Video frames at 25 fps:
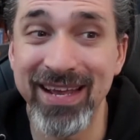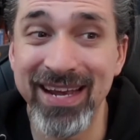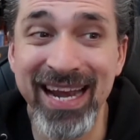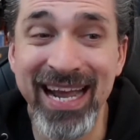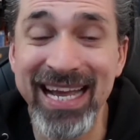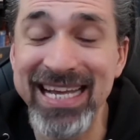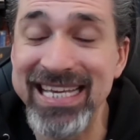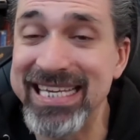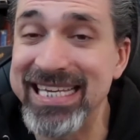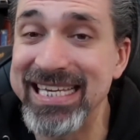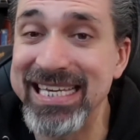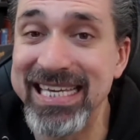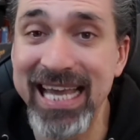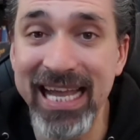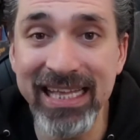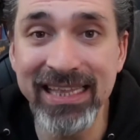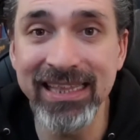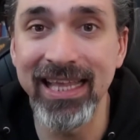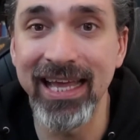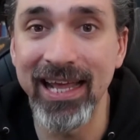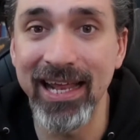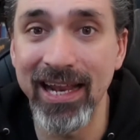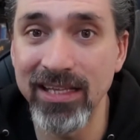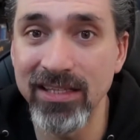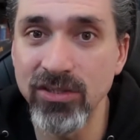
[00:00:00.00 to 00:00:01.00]
And I get
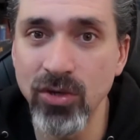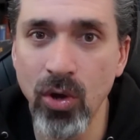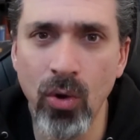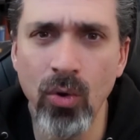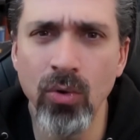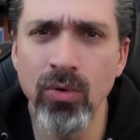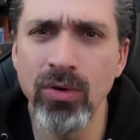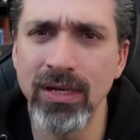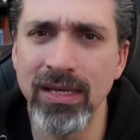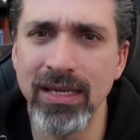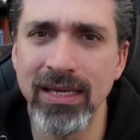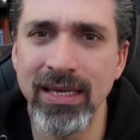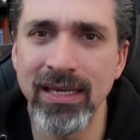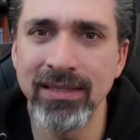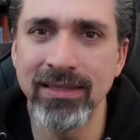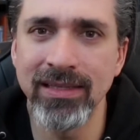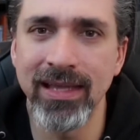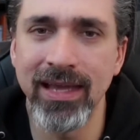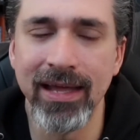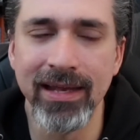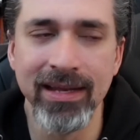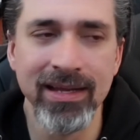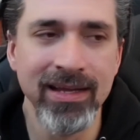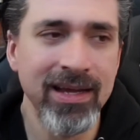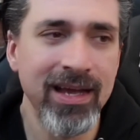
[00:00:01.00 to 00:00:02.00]
that. I totally get
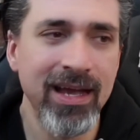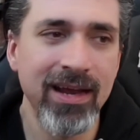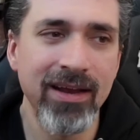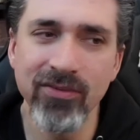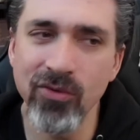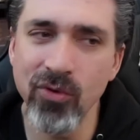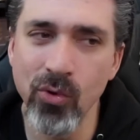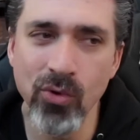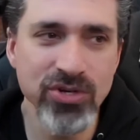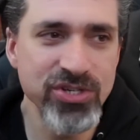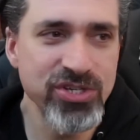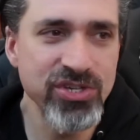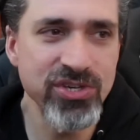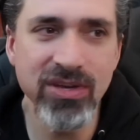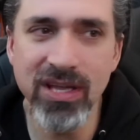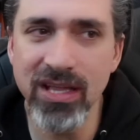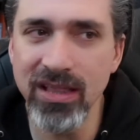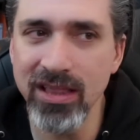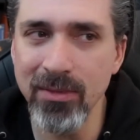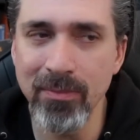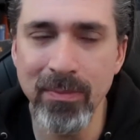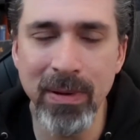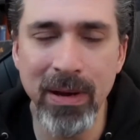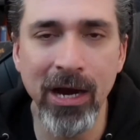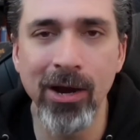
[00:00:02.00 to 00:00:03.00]
that. And of course, you
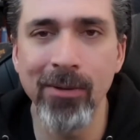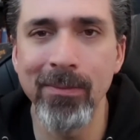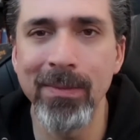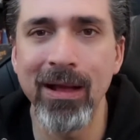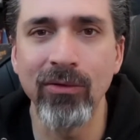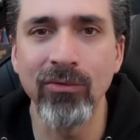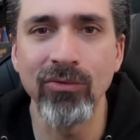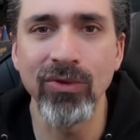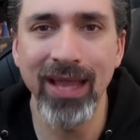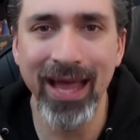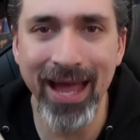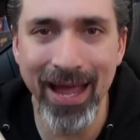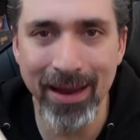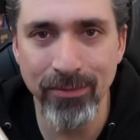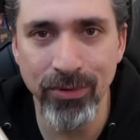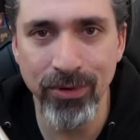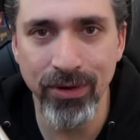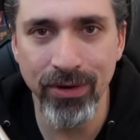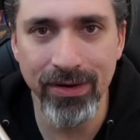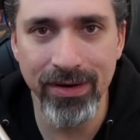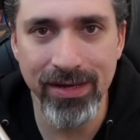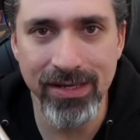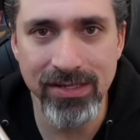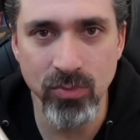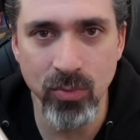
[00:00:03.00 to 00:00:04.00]
get the Paramount
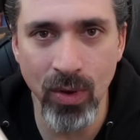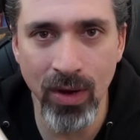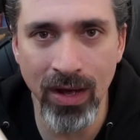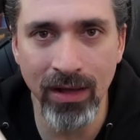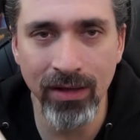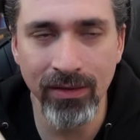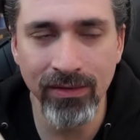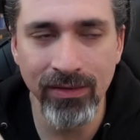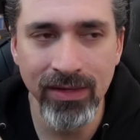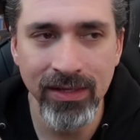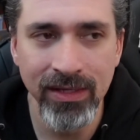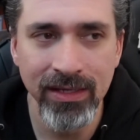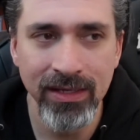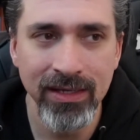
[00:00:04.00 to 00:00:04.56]
library as well.